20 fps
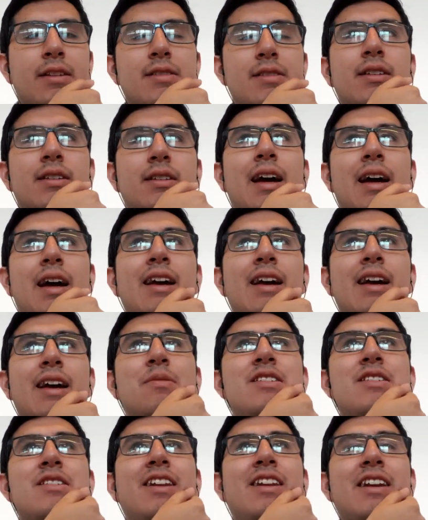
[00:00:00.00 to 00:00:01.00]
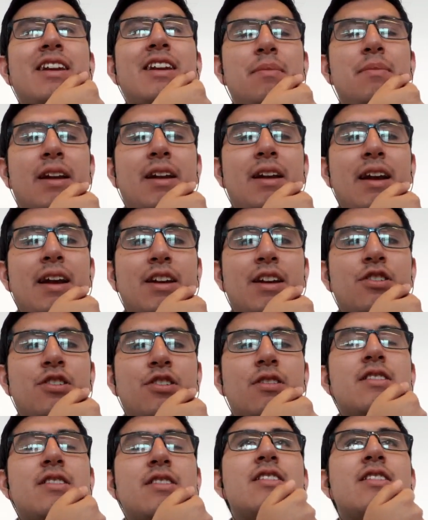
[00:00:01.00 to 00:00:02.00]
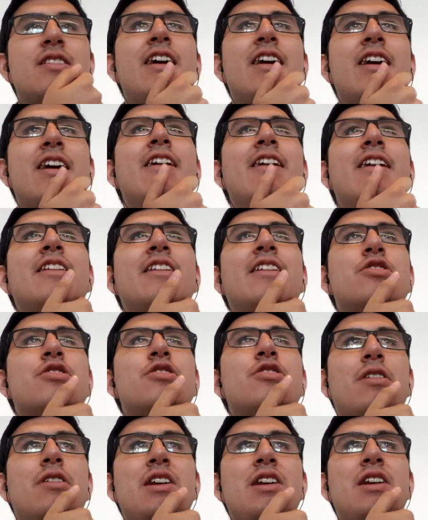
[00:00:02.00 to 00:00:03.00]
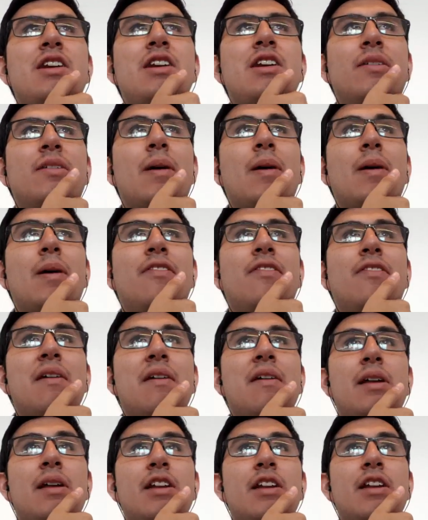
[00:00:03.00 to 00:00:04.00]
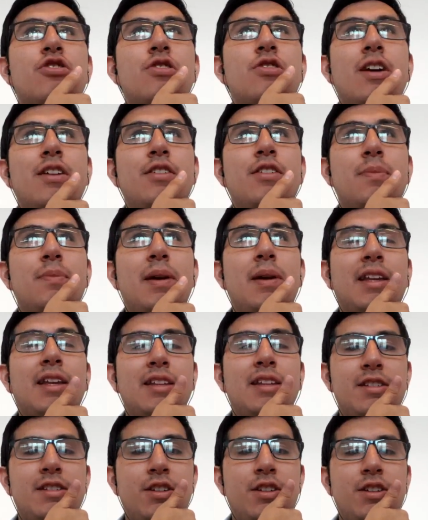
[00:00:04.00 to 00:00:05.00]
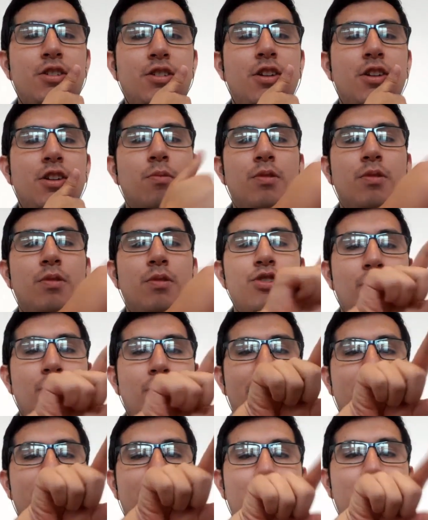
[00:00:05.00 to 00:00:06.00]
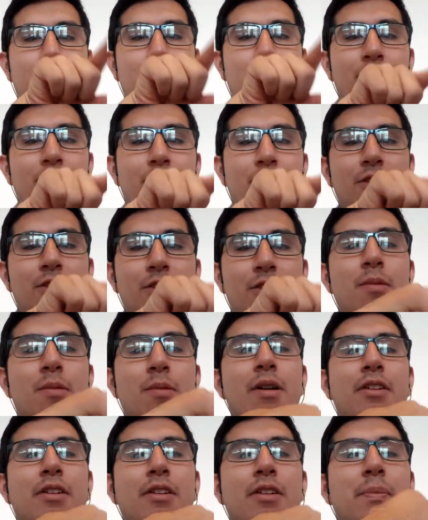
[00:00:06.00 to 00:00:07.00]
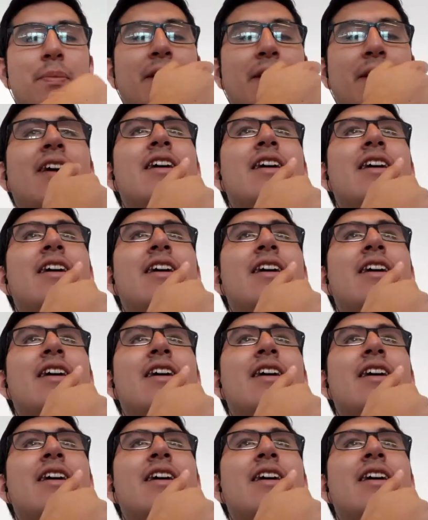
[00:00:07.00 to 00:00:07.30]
I was telling him that I actually stared at the screen for about 5 minutes trying to make a decision on which one of those I wanted to pick.